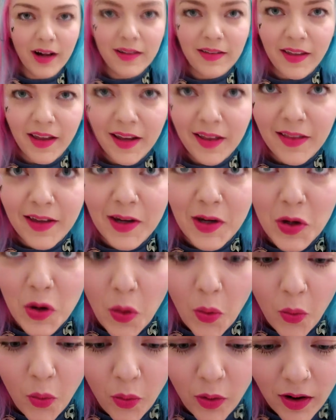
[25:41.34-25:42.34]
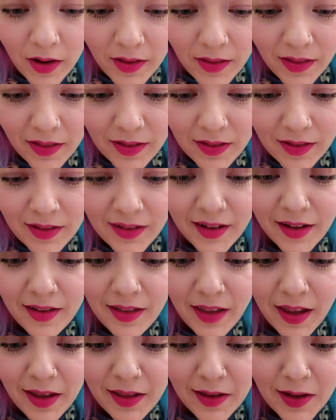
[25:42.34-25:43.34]
It's like they know.
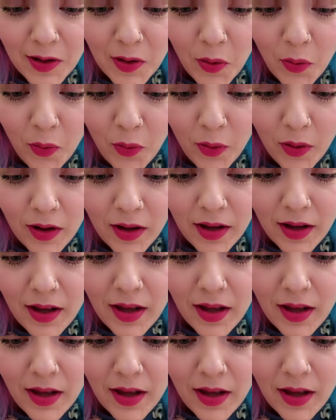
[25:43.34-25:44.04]
It's like they know.